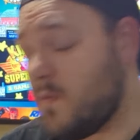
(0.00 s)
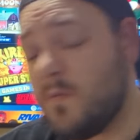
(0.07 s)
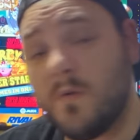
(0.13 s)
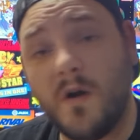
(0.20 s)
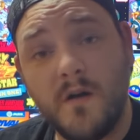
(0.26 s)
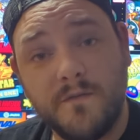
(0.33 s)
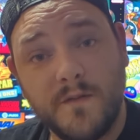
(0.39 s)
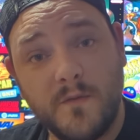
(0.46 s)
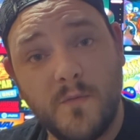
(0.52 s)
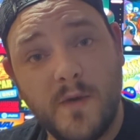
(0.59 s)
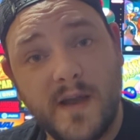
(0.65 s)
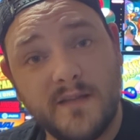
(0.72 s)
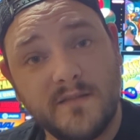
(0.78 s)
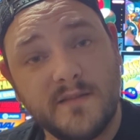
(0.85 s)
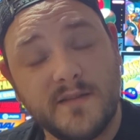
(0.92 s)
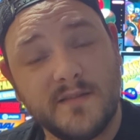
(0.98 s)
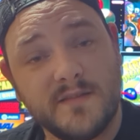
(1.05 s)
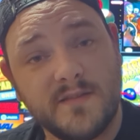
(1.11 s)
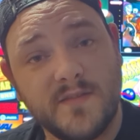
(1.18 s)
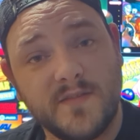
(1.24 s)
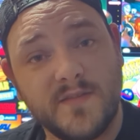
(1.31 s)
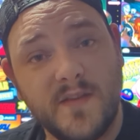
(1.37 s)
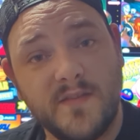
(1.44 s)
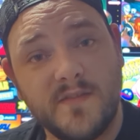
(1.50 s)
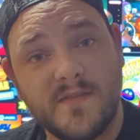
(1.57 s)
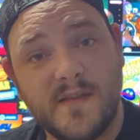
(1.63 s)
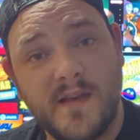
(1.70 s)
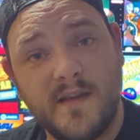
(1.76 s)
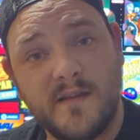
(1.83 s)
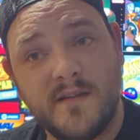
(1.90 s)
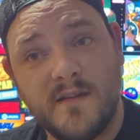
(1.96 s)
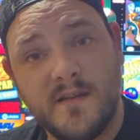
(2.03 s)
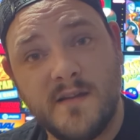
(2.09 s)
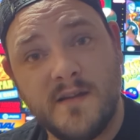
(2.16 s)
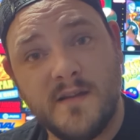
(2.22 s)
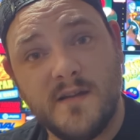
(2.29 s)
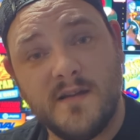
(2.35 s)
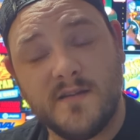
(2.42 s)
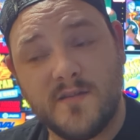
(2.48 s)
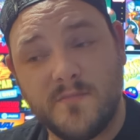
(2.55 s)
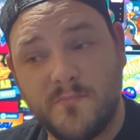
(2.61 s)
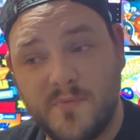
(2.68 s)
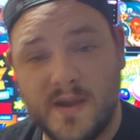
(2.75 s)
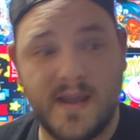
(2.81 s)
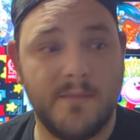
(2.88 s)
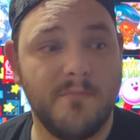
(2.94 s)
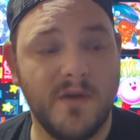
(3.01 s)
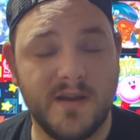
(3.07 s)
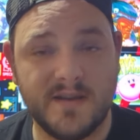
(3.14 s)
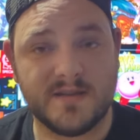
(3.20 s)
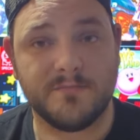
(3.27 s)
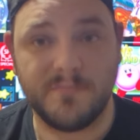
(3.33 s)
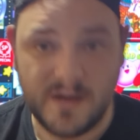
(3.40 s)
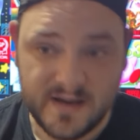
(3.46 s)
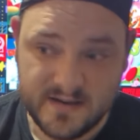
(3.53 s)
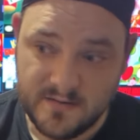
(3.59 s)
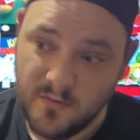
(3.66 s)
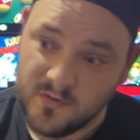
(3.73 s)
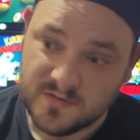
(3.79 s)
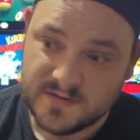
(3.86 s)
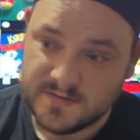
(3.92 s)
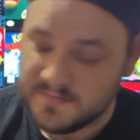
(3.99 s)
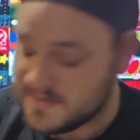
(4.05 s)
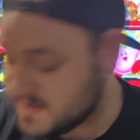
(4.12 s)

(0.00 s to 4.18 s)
off it went into the sunset to bring in money to buy awesome